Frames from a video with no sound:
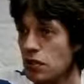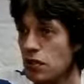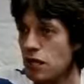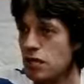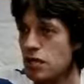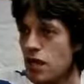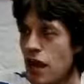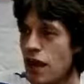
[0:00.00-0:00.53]
It's
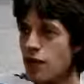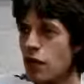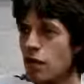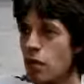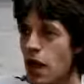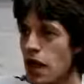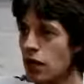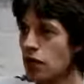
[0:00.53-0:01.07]
okay. a mm-hmm. heavy
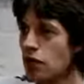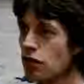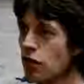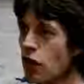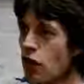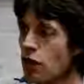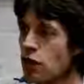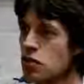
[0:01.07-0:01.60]
metal
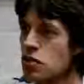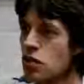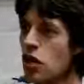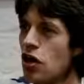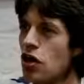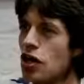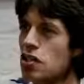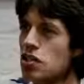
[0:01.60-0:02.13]
revival, It's
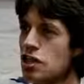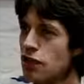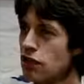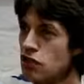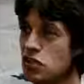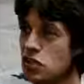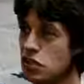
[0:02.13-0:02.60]
early 70s.